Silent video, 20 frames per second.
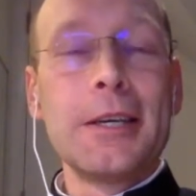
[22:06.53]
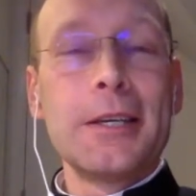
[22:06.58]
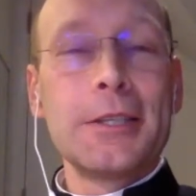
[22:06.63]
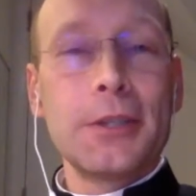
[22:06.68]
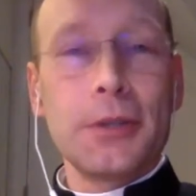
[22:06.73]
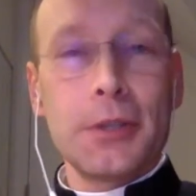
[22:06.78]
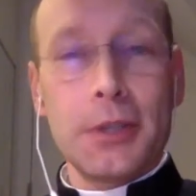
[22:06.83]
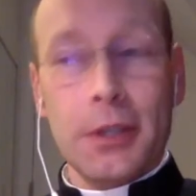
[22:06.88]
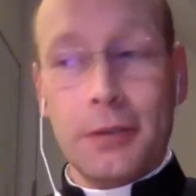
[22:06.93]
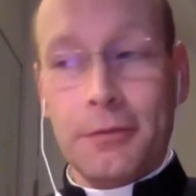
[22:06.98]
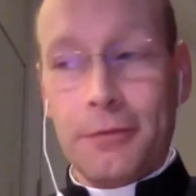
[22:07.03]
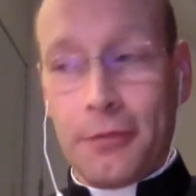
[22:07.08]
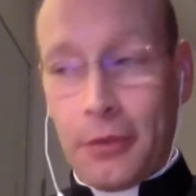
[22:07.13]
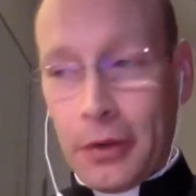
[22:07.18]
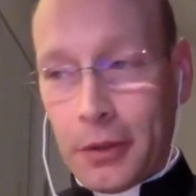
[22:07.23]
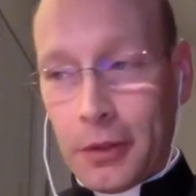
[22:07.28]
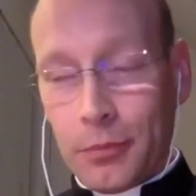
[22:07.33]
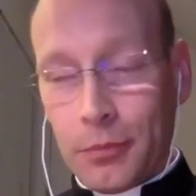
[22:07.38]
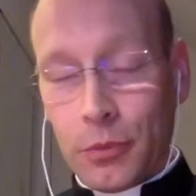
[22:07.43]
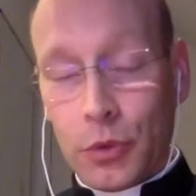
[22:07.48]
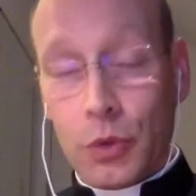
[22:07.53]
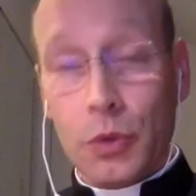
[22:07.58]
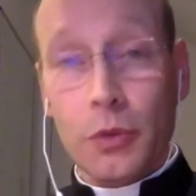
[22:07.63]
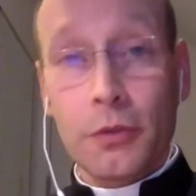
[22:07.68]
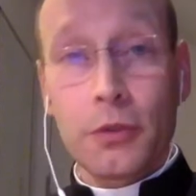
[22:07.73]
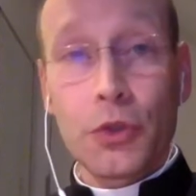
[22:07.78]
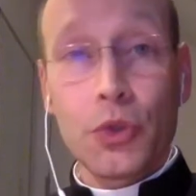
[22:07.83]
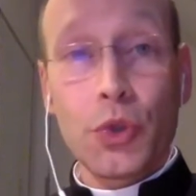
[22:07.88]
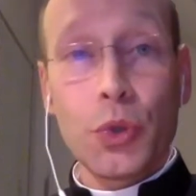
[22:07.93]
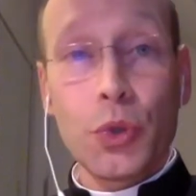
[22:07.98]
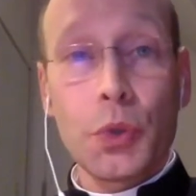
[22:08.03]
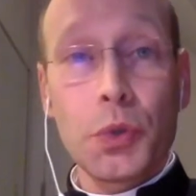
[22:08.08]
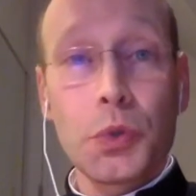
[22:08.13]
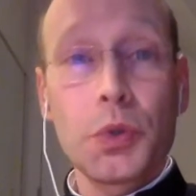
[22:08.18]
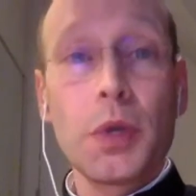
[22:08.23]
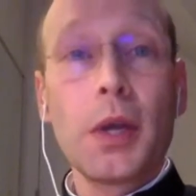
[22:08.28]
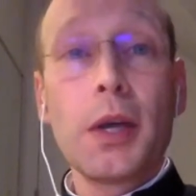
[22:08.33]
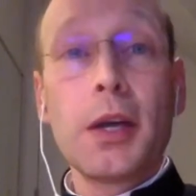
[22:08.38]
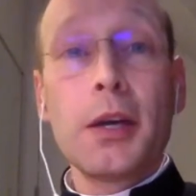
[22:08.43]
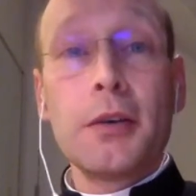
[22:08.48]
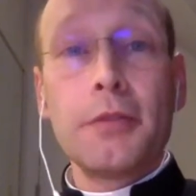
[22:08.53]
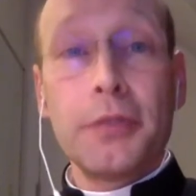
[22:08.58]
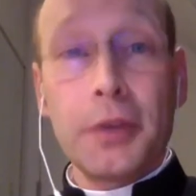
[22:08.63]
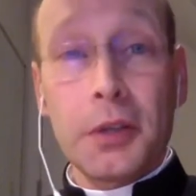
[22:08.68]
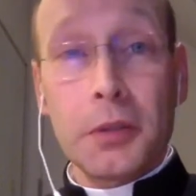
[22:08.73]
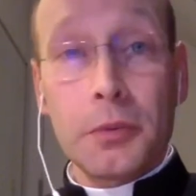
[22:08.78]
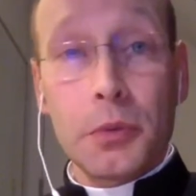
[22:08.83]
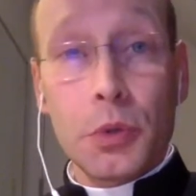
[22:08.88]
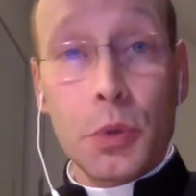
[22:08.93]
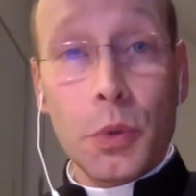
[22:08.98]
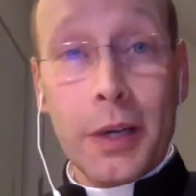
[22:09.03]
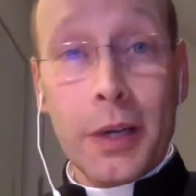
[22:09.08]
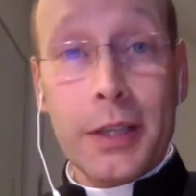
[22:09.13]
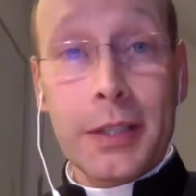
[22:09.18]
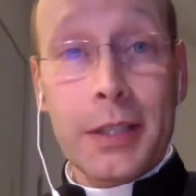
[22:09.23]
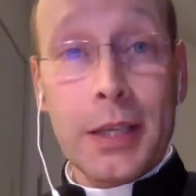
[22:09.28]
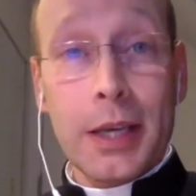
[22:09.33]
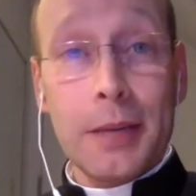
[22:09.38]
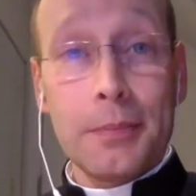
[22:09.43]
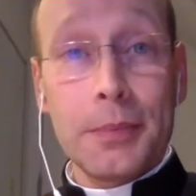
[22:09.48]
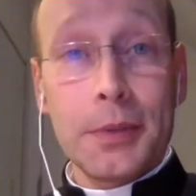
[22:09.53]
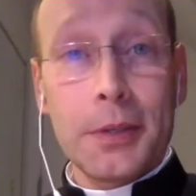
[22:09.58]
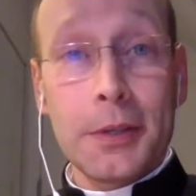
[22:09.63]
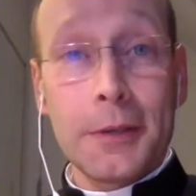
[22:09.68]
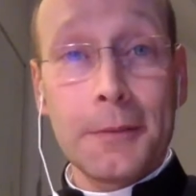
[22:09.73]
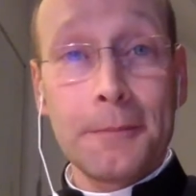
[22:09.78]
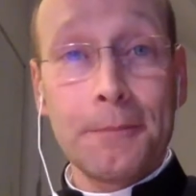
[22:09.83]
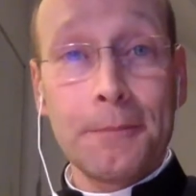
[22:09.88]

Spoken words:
So it's a freedom to choose, freedom to accept,